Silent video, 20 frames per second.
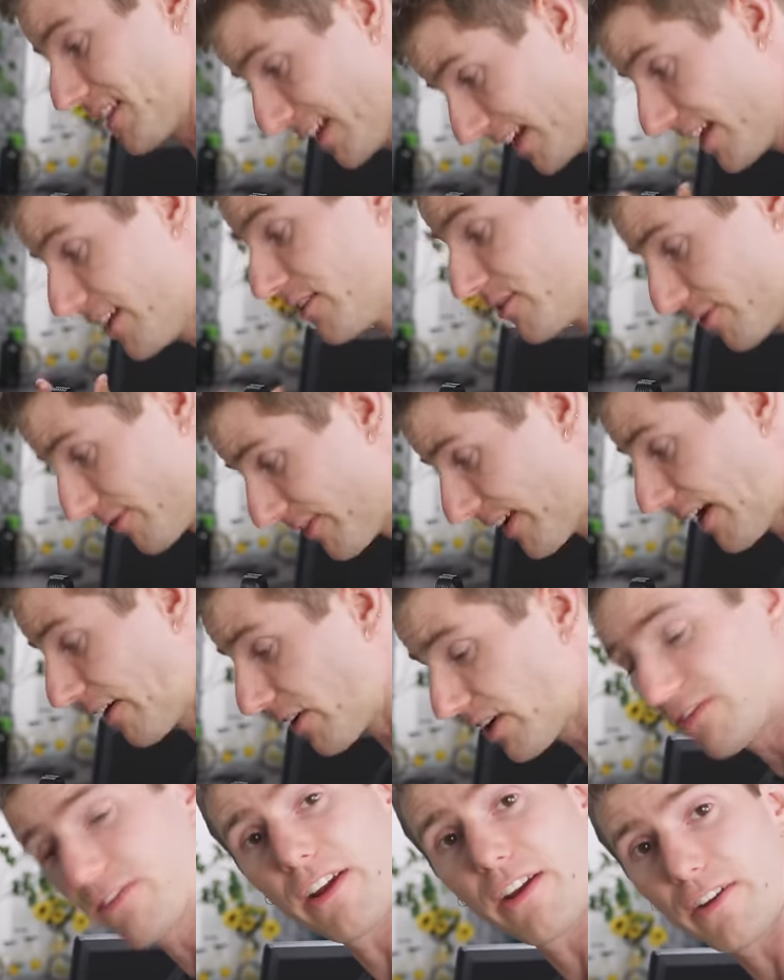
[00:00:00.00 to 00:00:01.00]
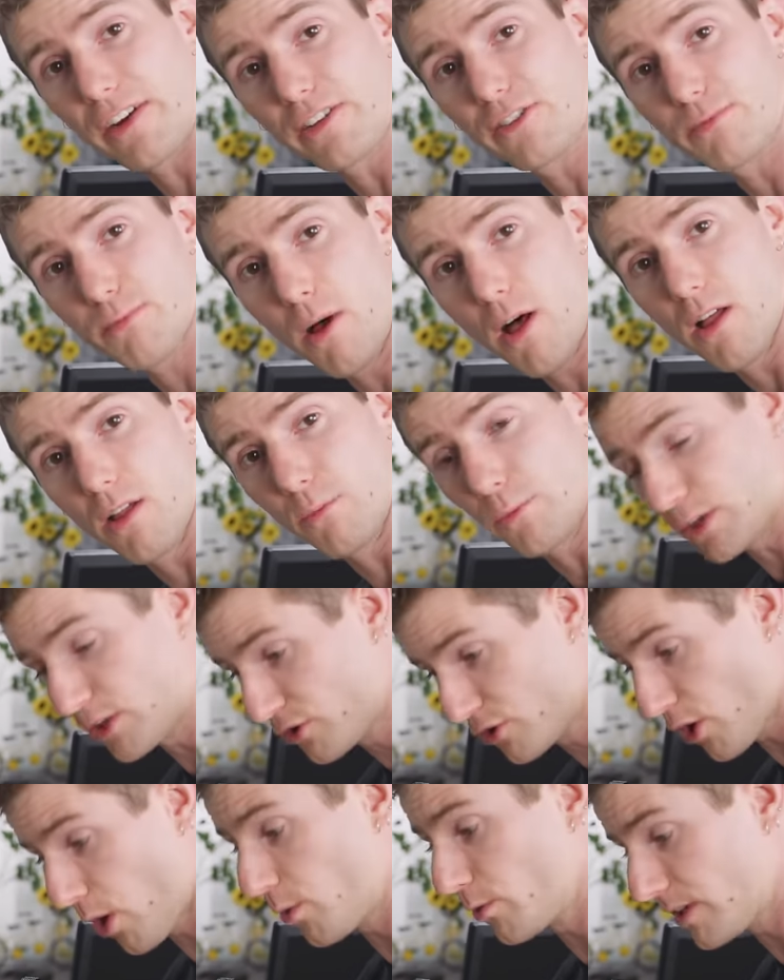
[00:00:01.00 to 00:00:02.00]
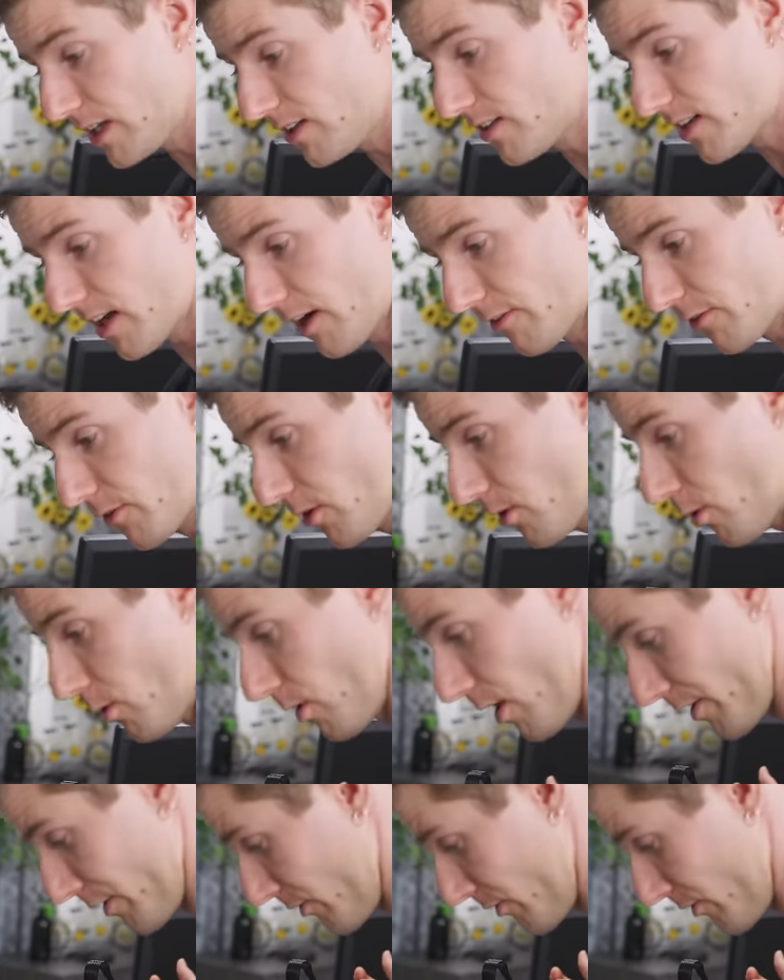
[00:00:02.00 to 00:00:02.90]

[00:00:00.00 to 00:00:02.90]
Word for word: is very, very small and we don't need to cover a whole lot